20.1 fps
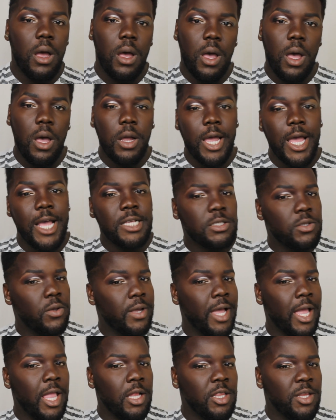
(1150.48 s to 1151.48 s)
Okay, so it
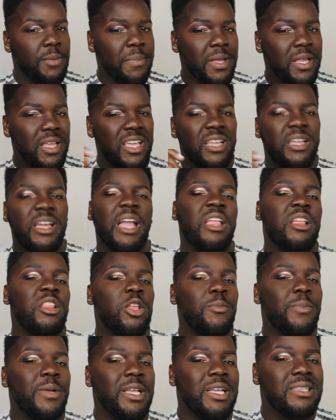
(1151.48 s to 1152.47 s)
got a
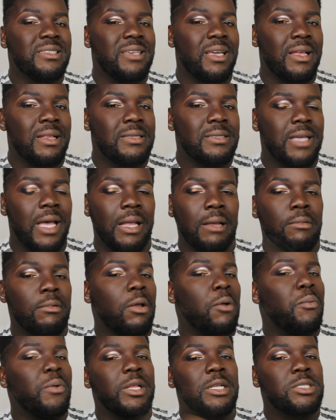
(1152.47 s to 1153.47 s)
little bit intense. I don't
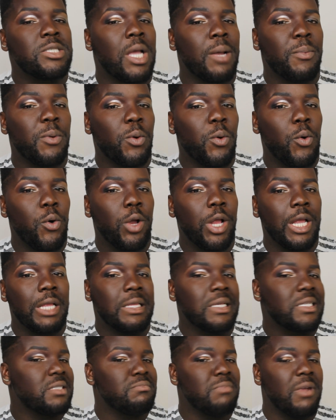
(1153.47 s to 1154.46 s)
know when to stop recording.
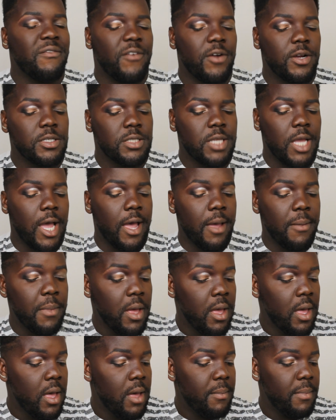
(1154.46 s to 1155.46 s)
This is my first time,
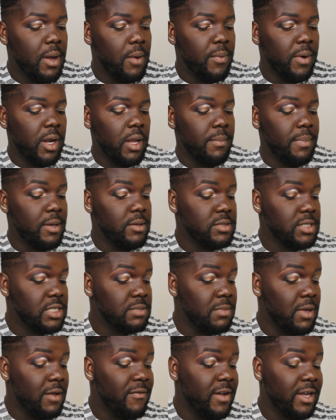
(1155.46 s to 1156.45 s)
but we're gonna post this
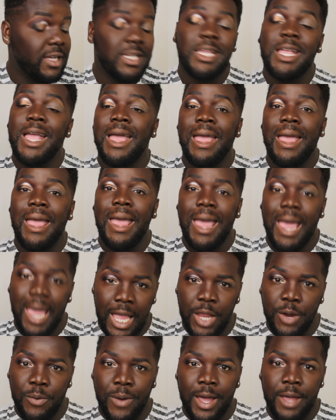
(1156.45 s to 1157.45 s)
today
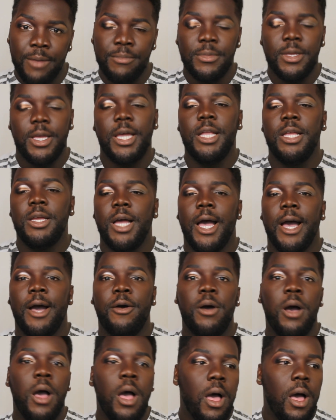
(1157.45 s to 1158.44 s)
anyway.
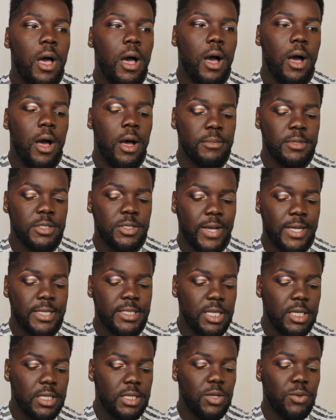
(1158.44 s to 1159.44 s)
Anyhow, so I
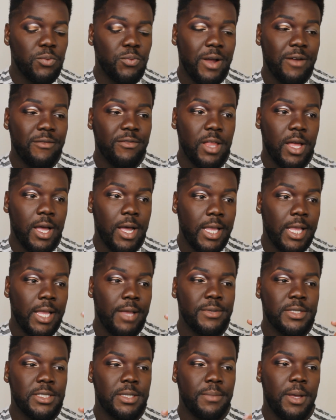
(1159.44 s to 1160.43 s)
took the Revlon and
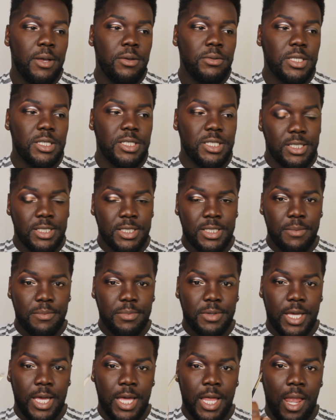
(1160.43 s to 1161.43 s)
it was supposed to just
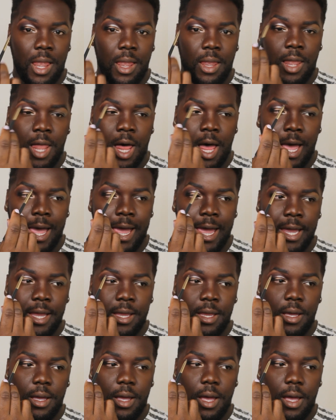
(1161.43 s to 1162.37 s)
simply line,